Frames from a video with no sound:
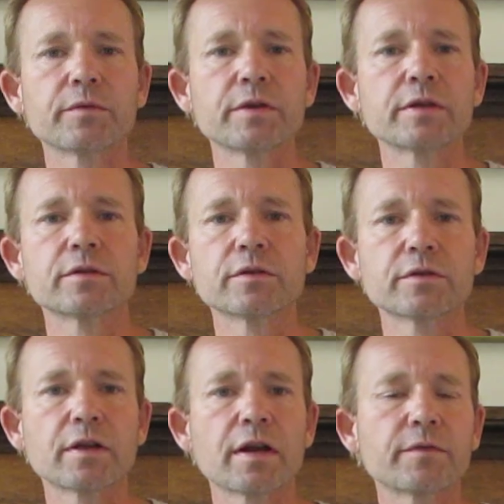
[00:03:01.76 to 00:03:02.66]

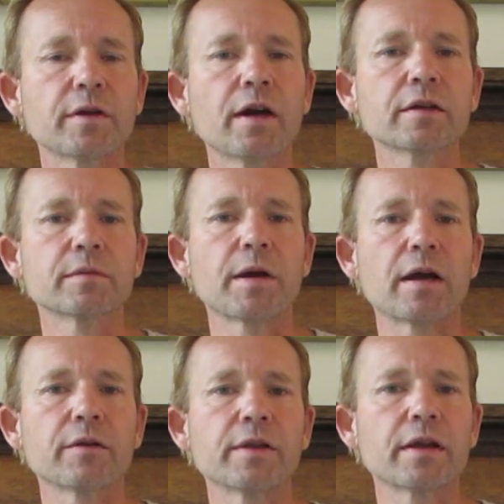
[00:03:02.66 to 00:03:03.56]
research that I've talked
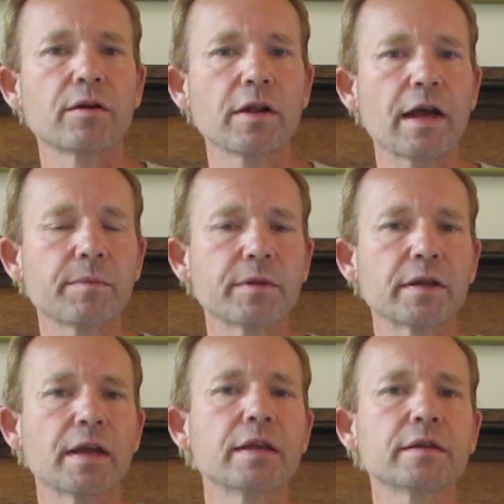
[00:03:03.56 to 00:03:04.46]
about. That all happened
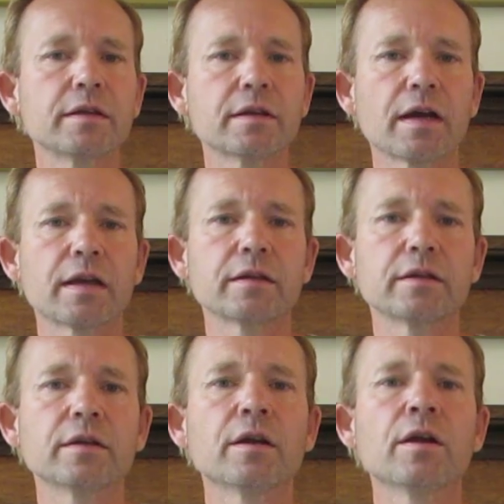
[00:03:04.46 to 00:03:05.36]
in
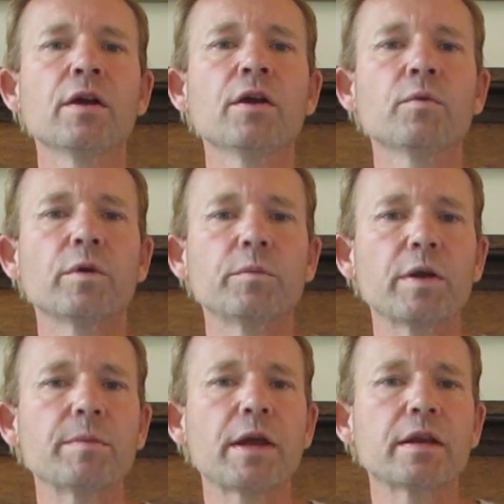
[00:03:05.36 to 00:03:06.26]
1890 when
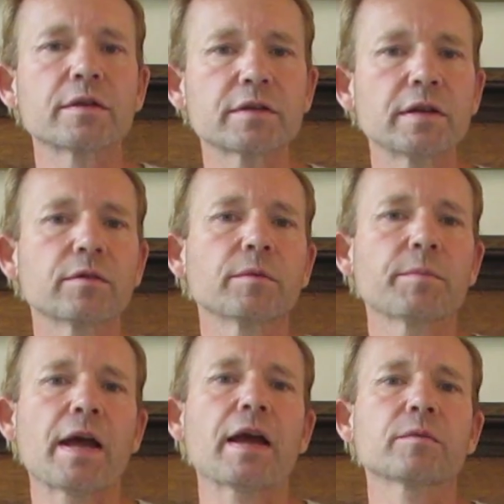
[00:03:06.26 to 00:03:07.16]
we made a secret
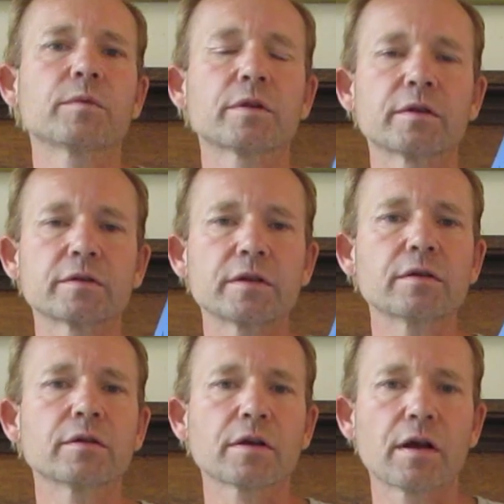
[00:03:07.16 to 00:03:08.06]
pact with the
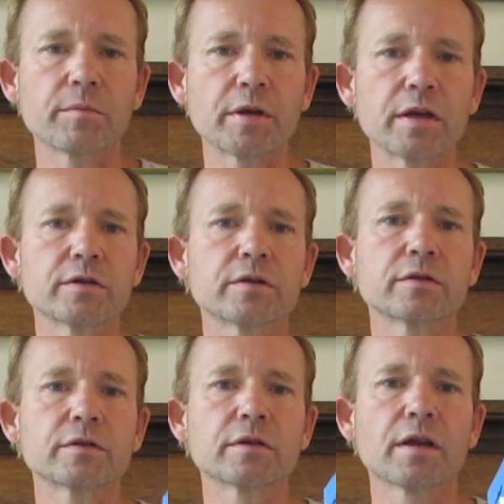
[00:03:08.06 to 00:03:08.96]
secret
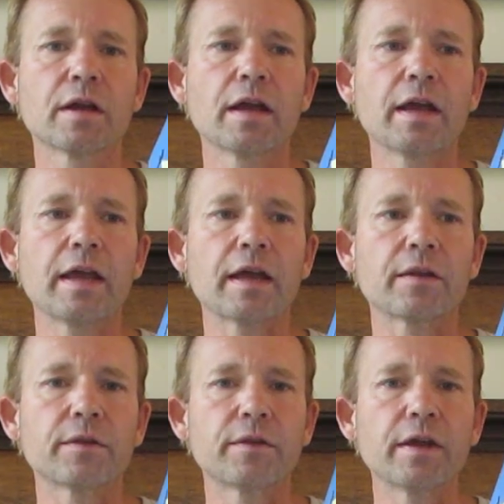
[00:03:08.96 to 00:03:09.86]
combinations,
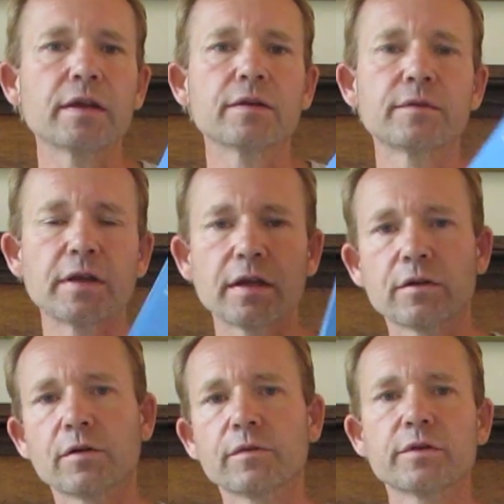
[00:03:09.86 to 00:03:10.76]
and they have
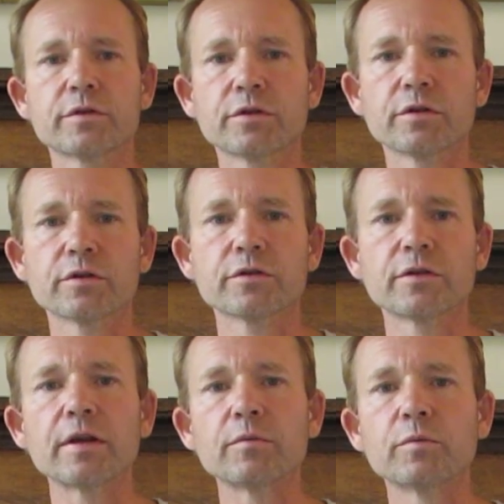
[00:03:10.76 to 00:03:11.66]
taken over the church.
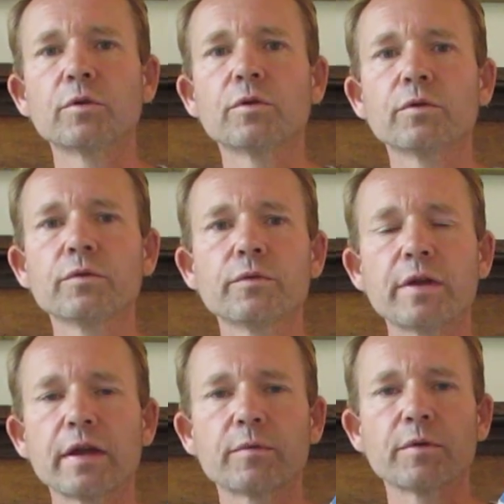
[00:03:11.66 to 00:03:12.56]
They rule
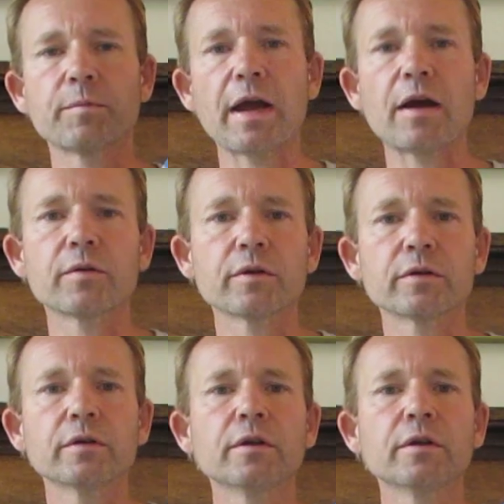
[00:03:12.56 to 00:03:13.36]
with power.